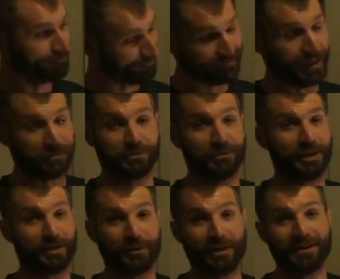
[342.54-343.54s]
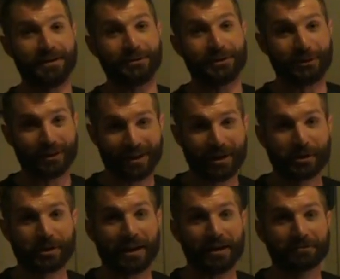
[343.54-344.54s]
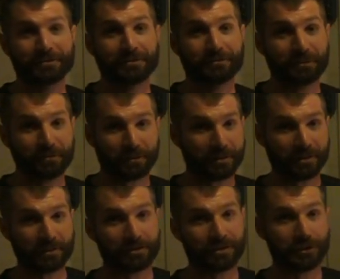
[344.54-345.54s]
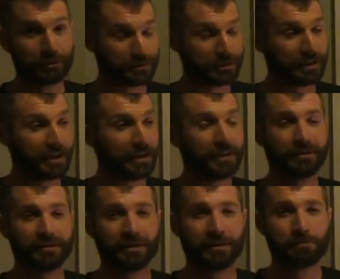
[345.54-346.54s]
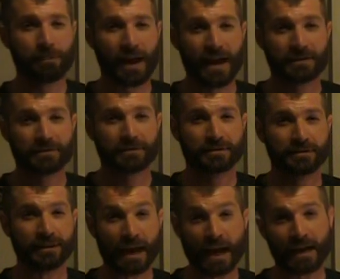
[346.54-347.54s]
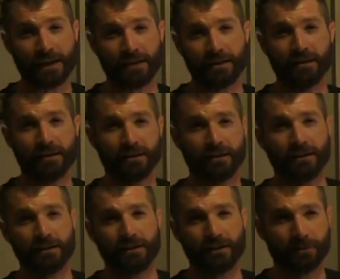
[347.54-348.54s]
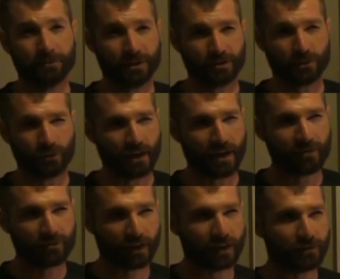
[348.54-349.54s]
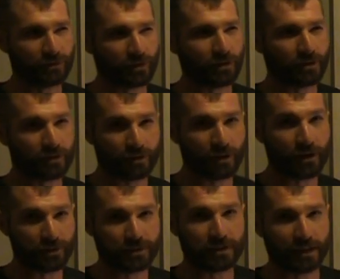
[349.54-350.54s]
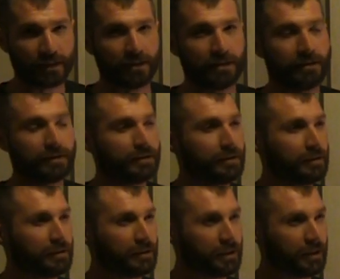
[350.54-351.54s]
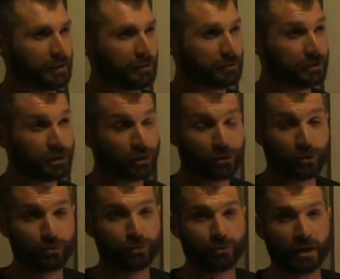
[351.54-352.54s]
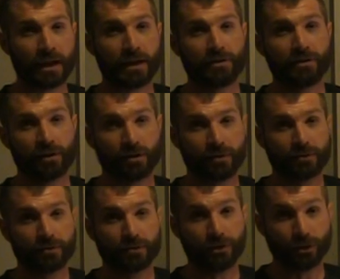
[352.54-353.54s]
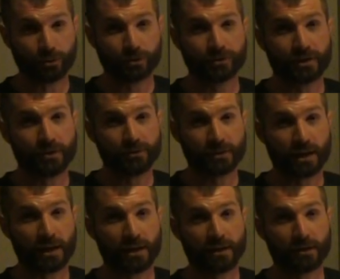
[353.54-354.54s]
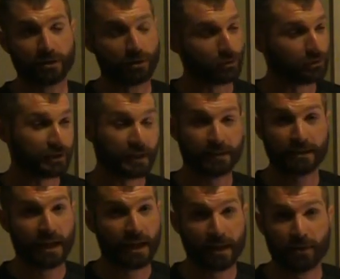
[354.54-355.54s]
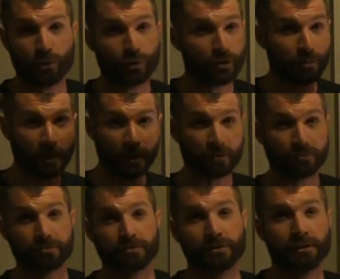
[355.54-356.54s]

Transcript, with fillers: That's not right when you're in an aircraft. 1500, you don't say anything past 9 um, is the way I've kind of started to understand it. Um, 0 through 9 are the numerals that you say. You don't say 10 or above.